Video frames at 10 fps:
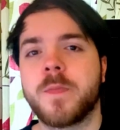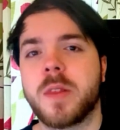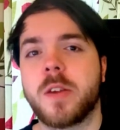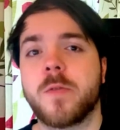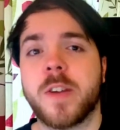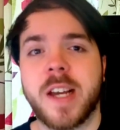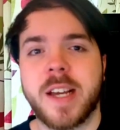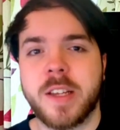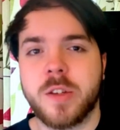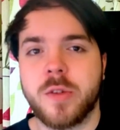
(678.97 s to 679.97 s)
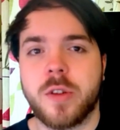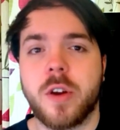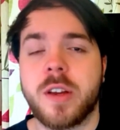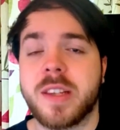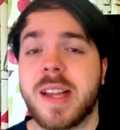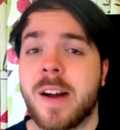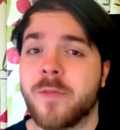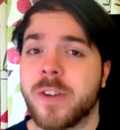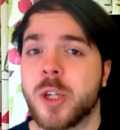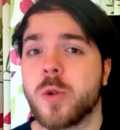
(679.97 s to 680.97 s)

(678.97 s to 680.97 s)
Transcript: your rating is done as an average